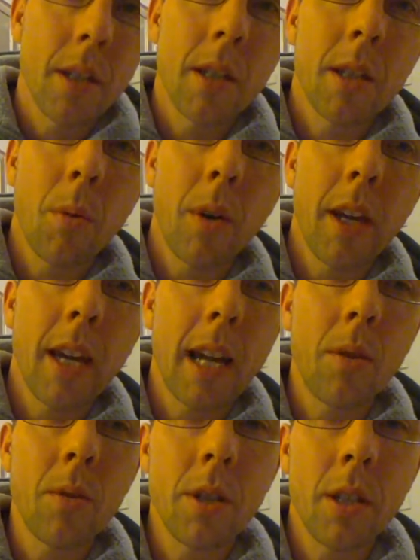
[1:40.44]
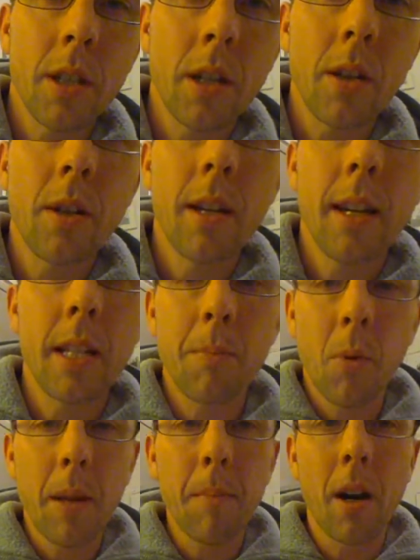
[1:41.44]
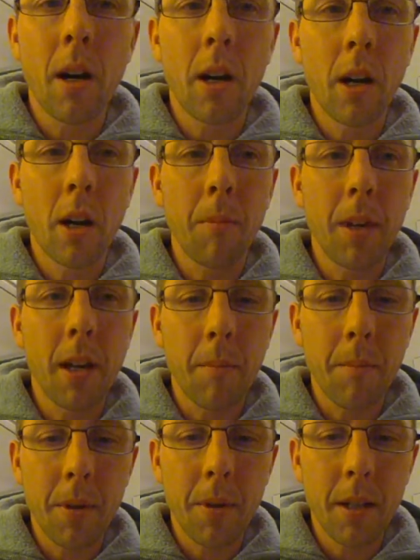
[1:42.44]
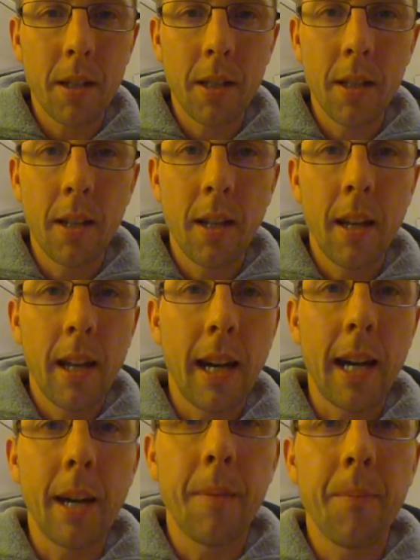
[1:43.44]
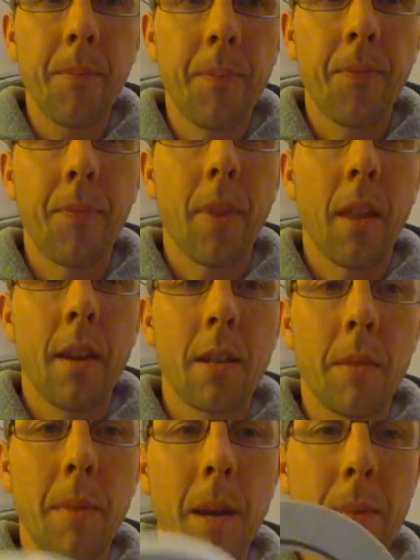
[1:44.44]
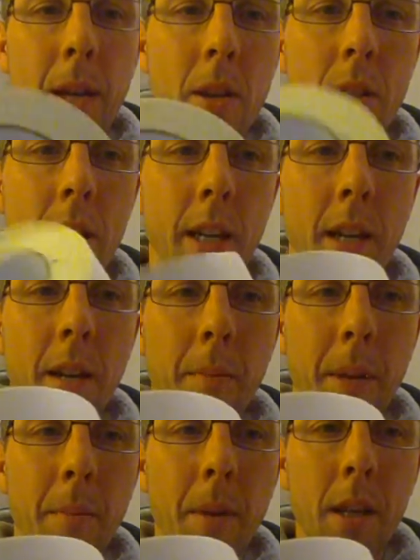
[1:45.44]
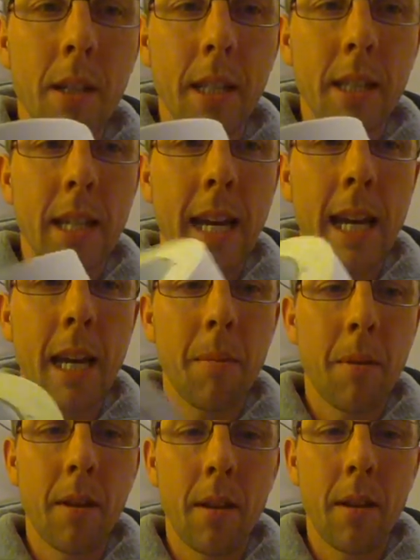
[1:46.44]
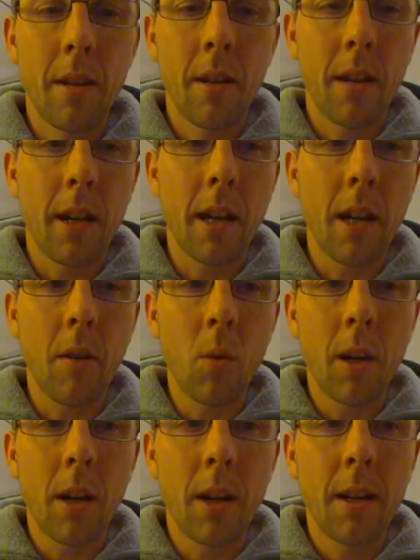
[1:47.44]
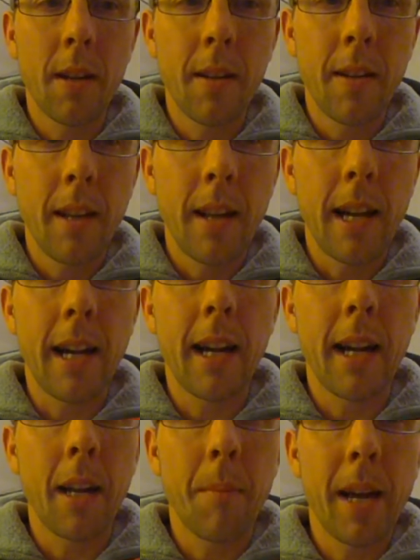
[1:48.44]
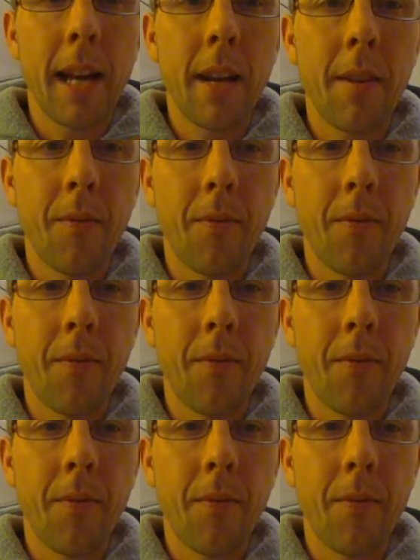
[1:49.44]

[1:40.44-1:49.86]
So what you can also do is pre-mark up your compass. So maybe using a bit of masking tape, a ruler, and a pen.